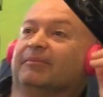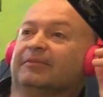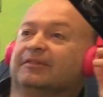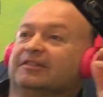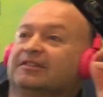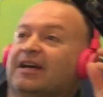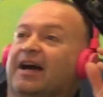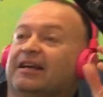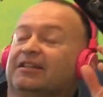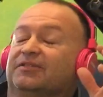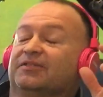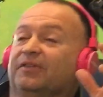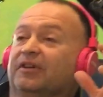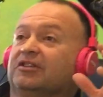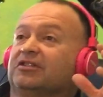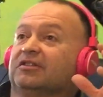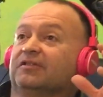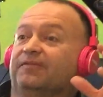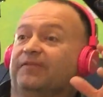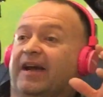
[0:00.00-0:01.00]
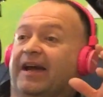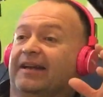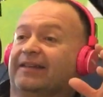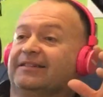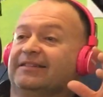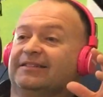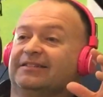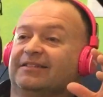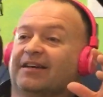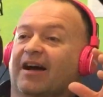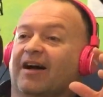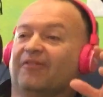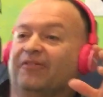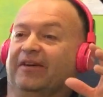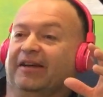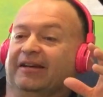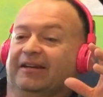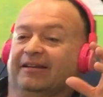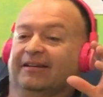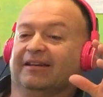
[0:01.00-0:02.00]
science fiction, fantasy stuff,
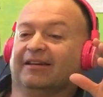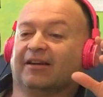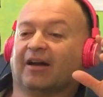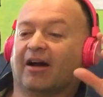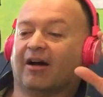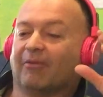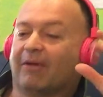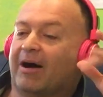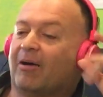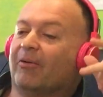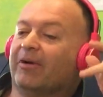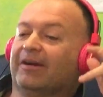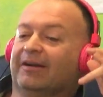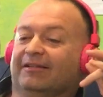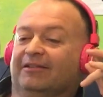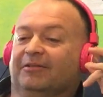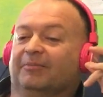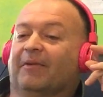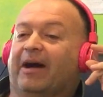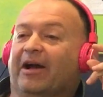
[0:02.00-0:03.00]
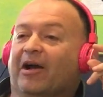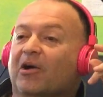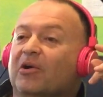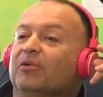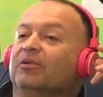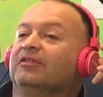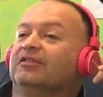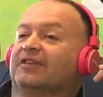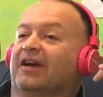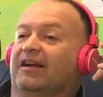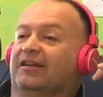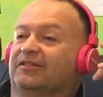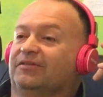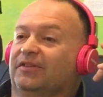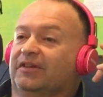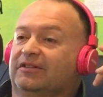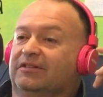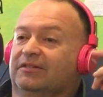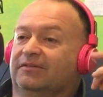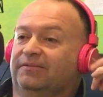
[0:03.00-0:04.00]
and I want to do my own science
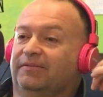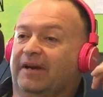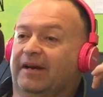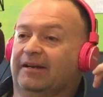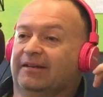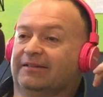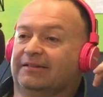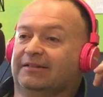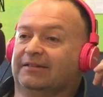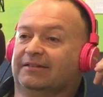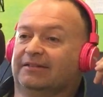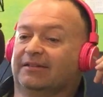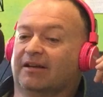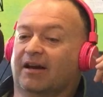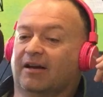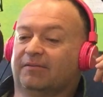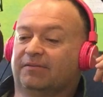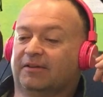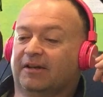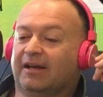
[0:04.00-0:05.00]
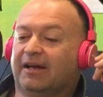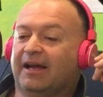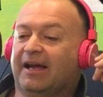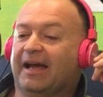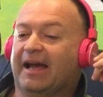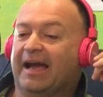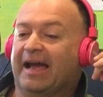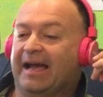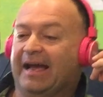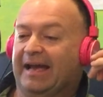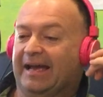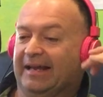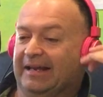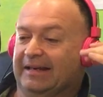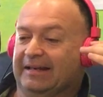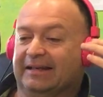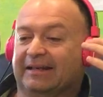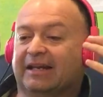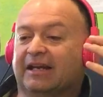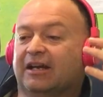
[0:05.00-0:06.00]
fiction, fantasy stuff.
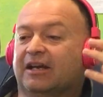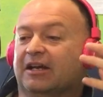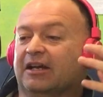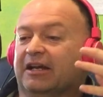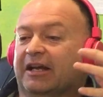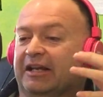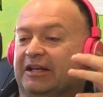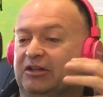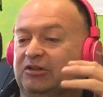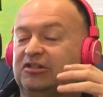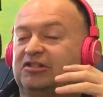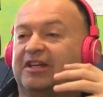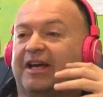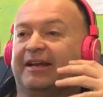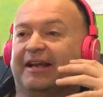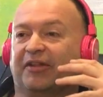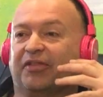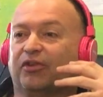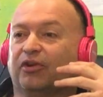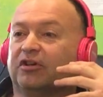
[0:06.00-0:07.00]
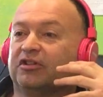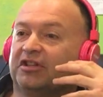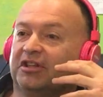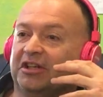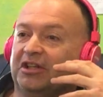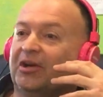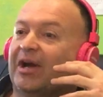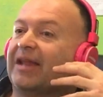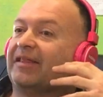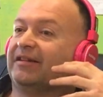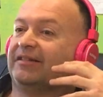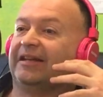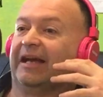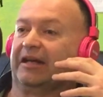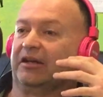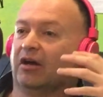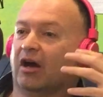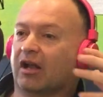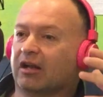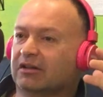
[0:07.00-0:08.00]
And you said at 13 you had the
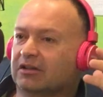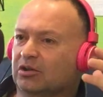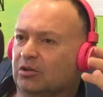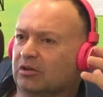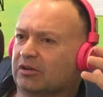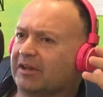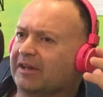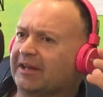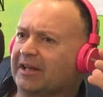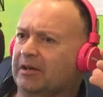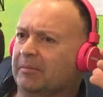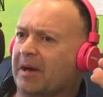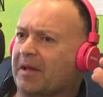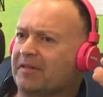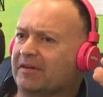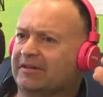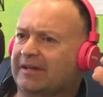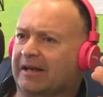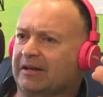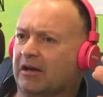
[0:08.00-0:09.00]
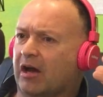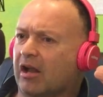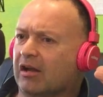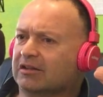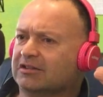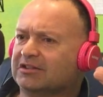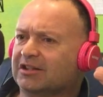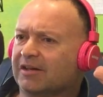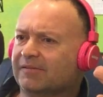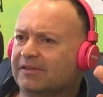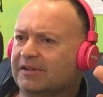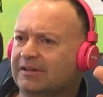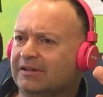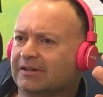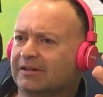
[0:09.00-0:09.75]
technology. You were thinking about the technology of it.